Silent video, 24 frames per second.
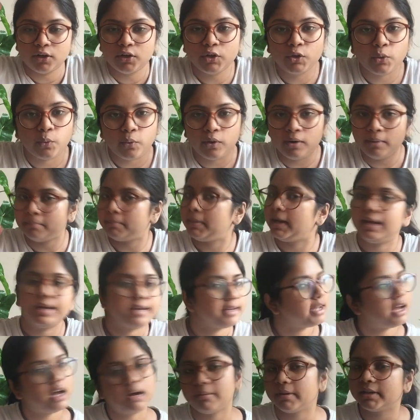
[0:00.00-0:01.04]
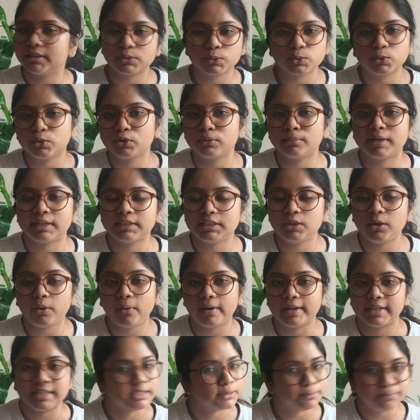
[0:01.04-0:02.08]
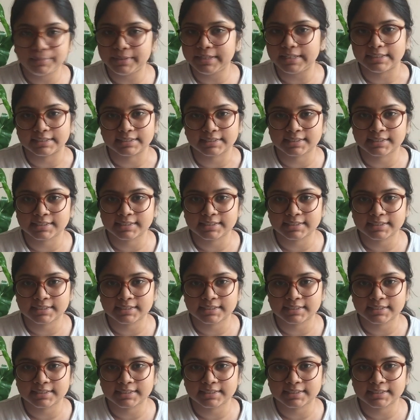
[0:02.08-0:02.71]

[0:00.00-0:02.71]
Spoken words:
Don't buy Kama's kumkumadi oils, please.